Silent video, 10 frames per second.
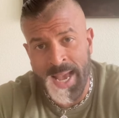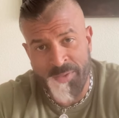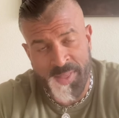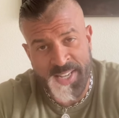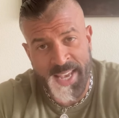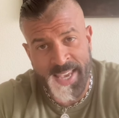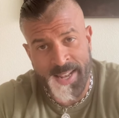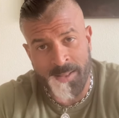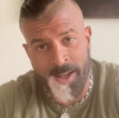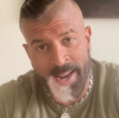having to take
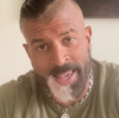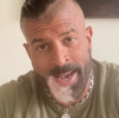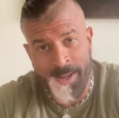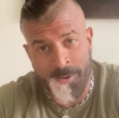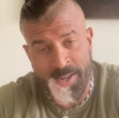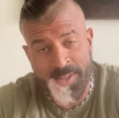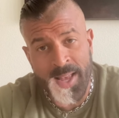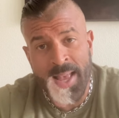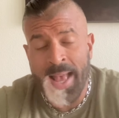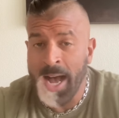in a lot of calories.
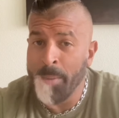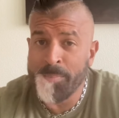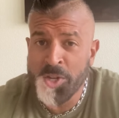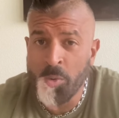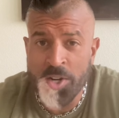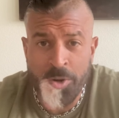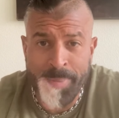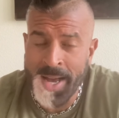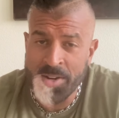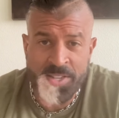I'm
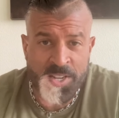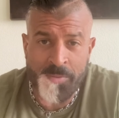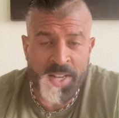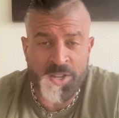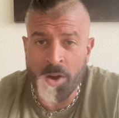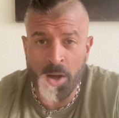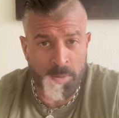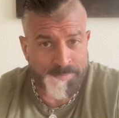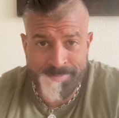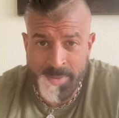200 pounds, six feet
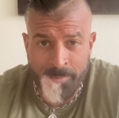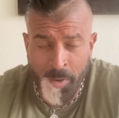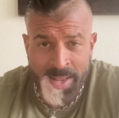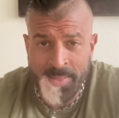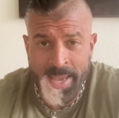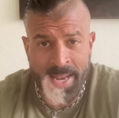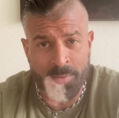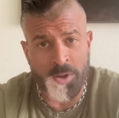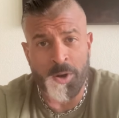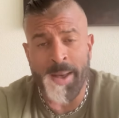tall, very
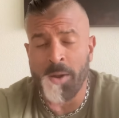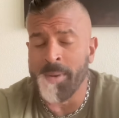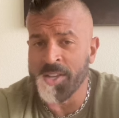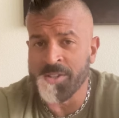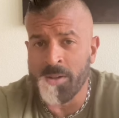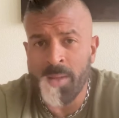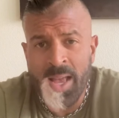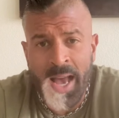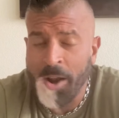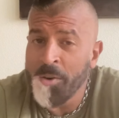lean, good amount of muscle.
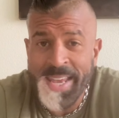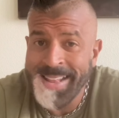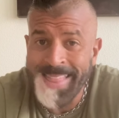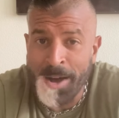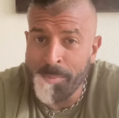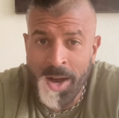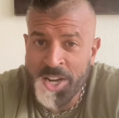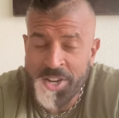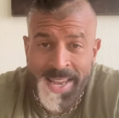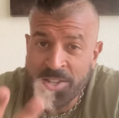I don't eat that
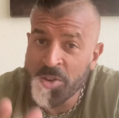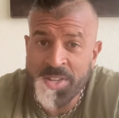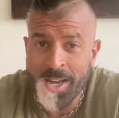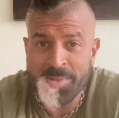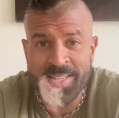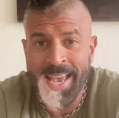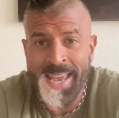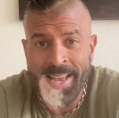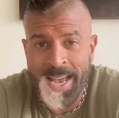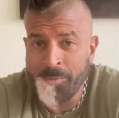much. I eat two times a
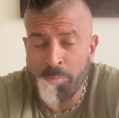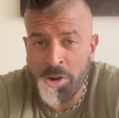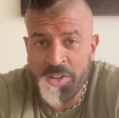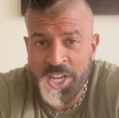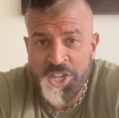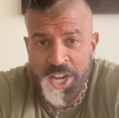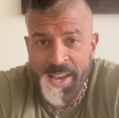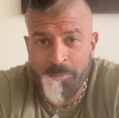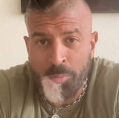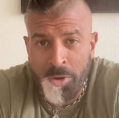day. I have a protein
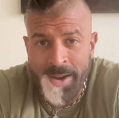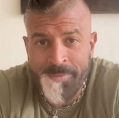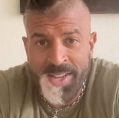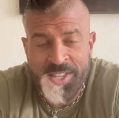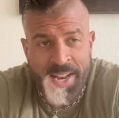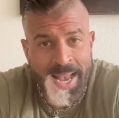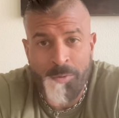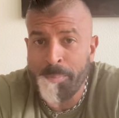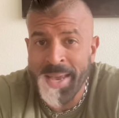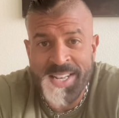shake for breakfast and I
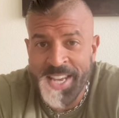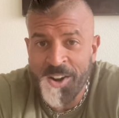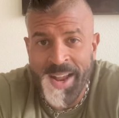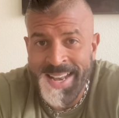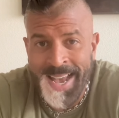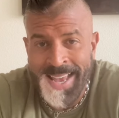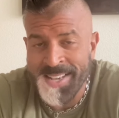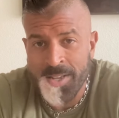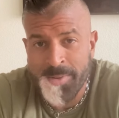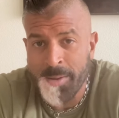have a big dinner at night
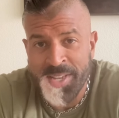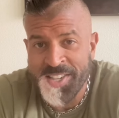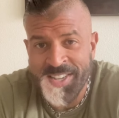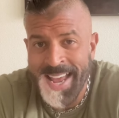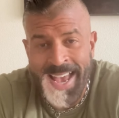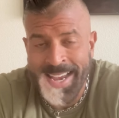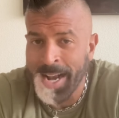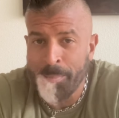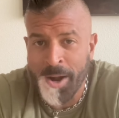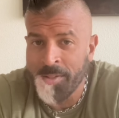and sometimes a snack
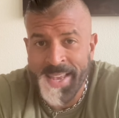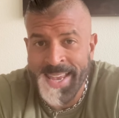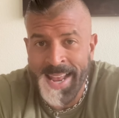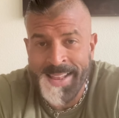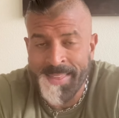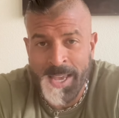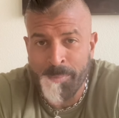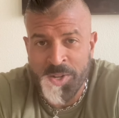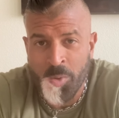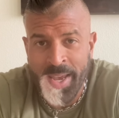and I barely eat anything
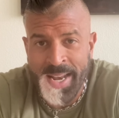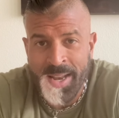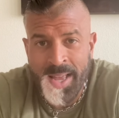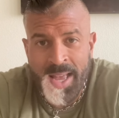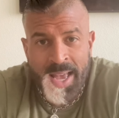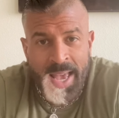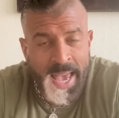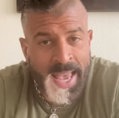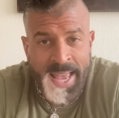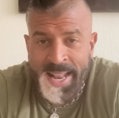in between.
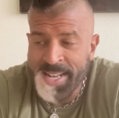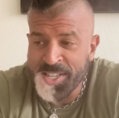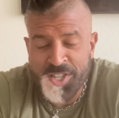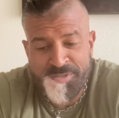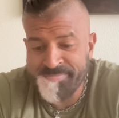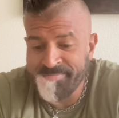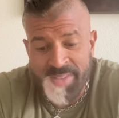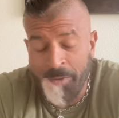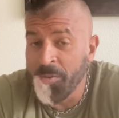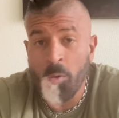And
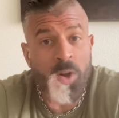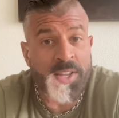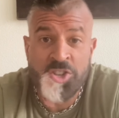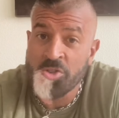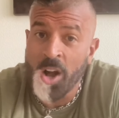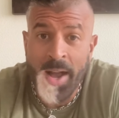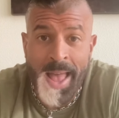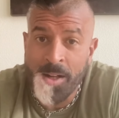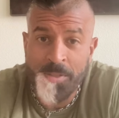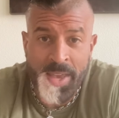I feel really strong,
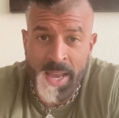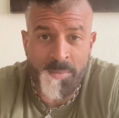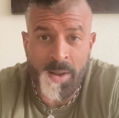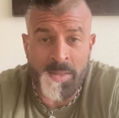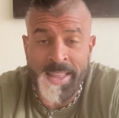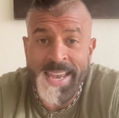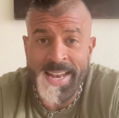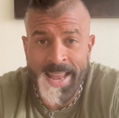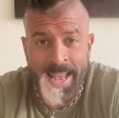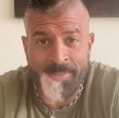healthy,
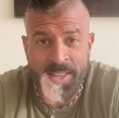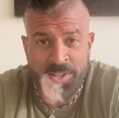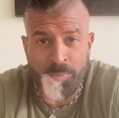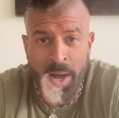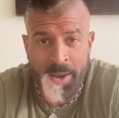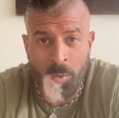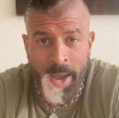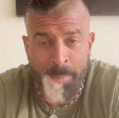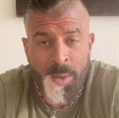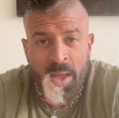lean at this body
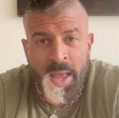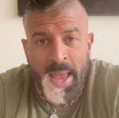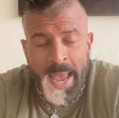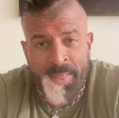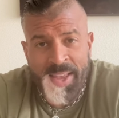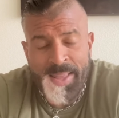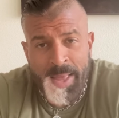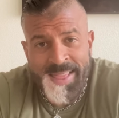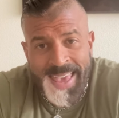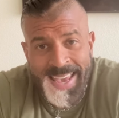weight. And the,
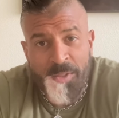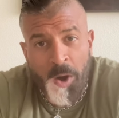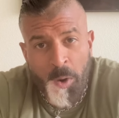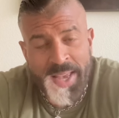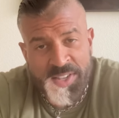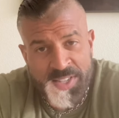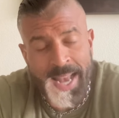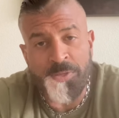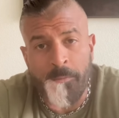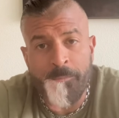the thing though is, is
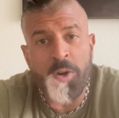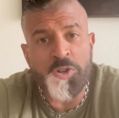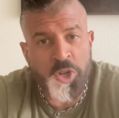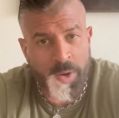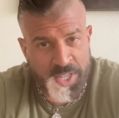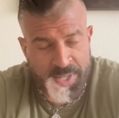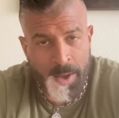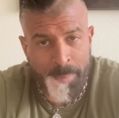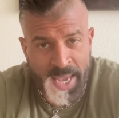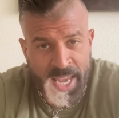that the food choices
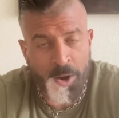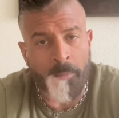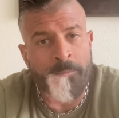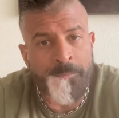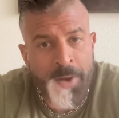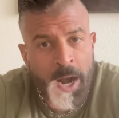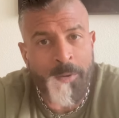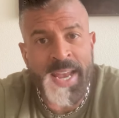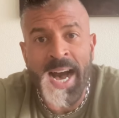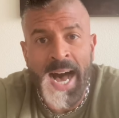I'm making are
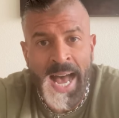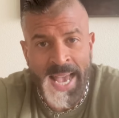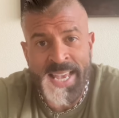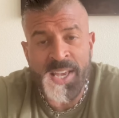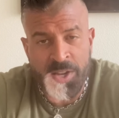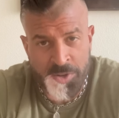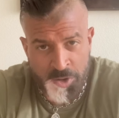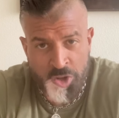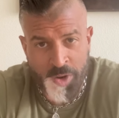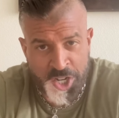very high in
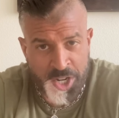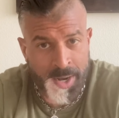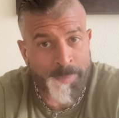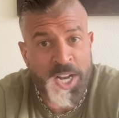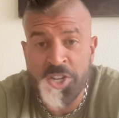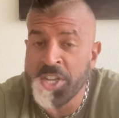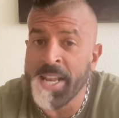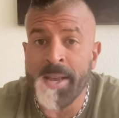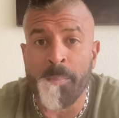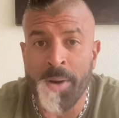nutrition. I'm not just
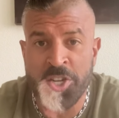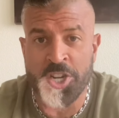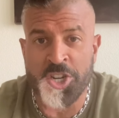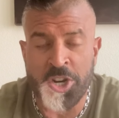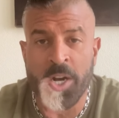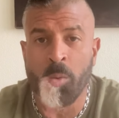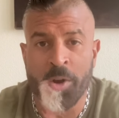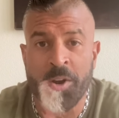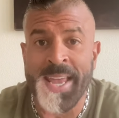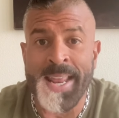eating a bunch of junk
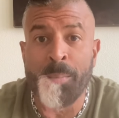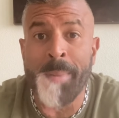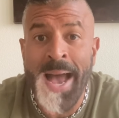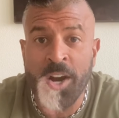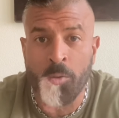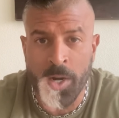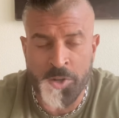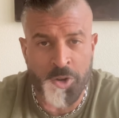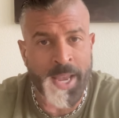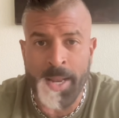where you're getting
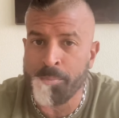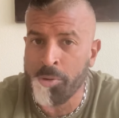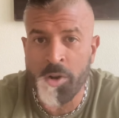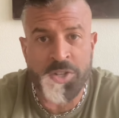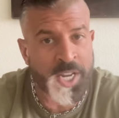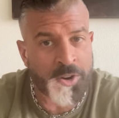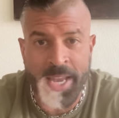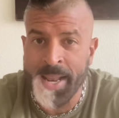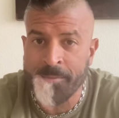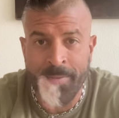macros, you're getting protein, you're
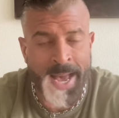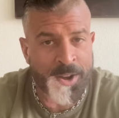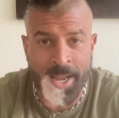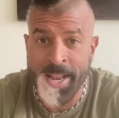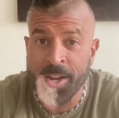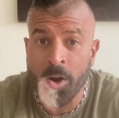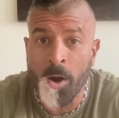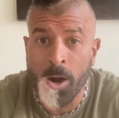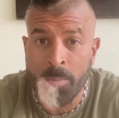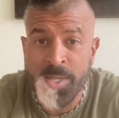getting fat, you're getting
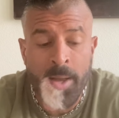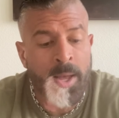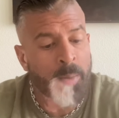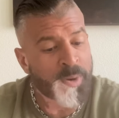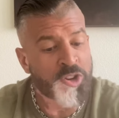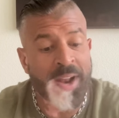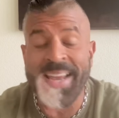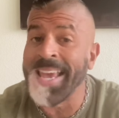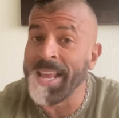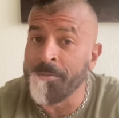carbs, but you're
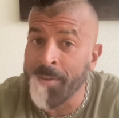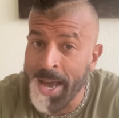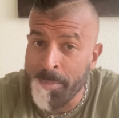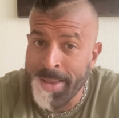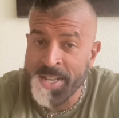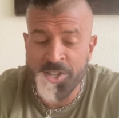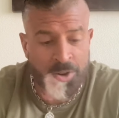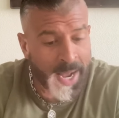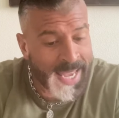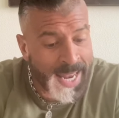not getting
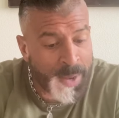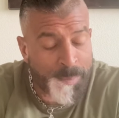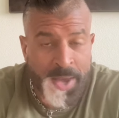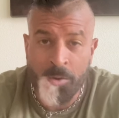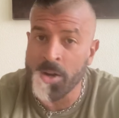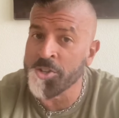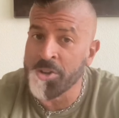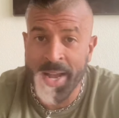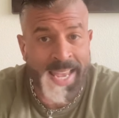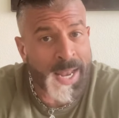vitamins, you're not getting minerals,
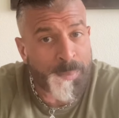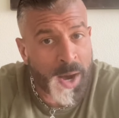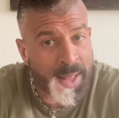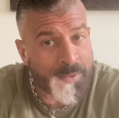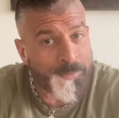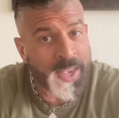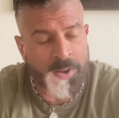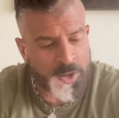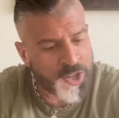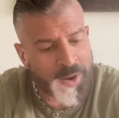you're not getting
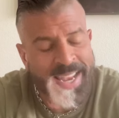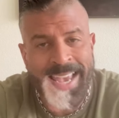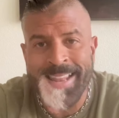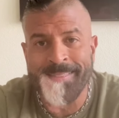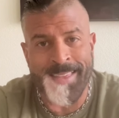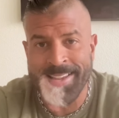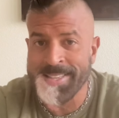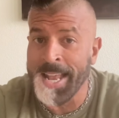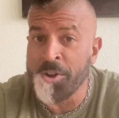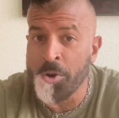polyphenols, you're not getting
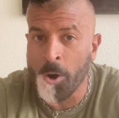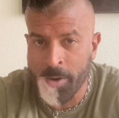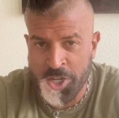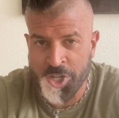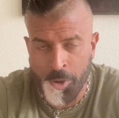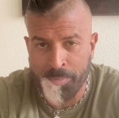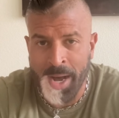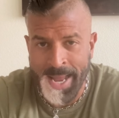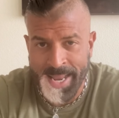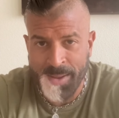things that nourish your
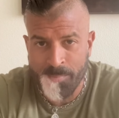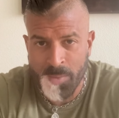body.